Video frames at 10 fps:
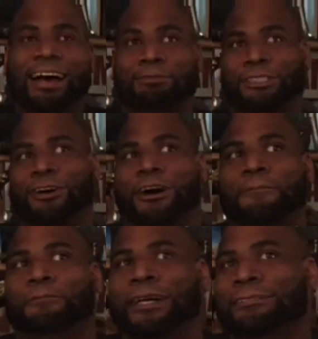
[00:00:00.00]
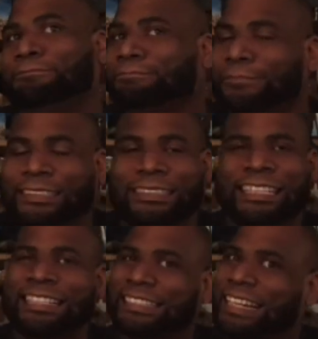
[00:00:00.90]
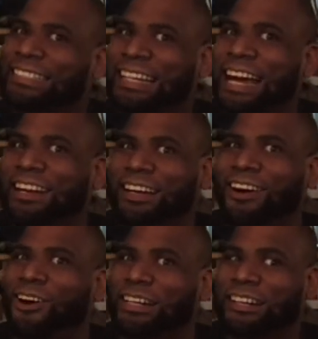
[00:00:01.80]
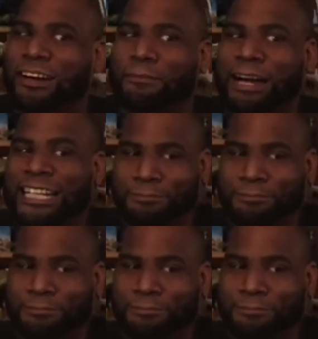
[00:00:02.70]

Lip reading: I'm sorry, but these things are kind of hard to come by,